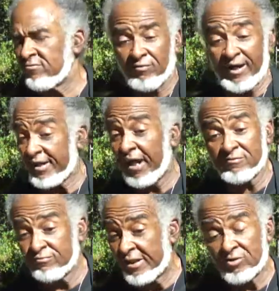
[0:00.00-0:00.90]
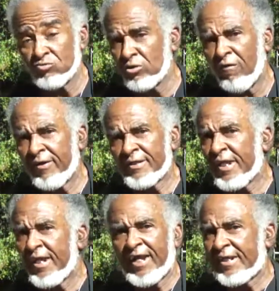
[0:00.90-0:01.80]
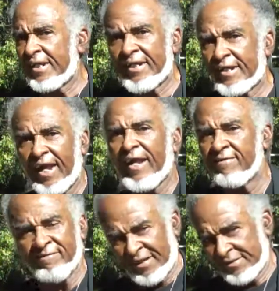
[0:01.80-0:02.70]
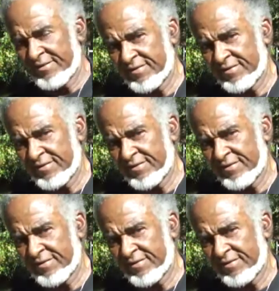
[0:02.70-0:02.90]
right now after we get through talking, and it, it can activate.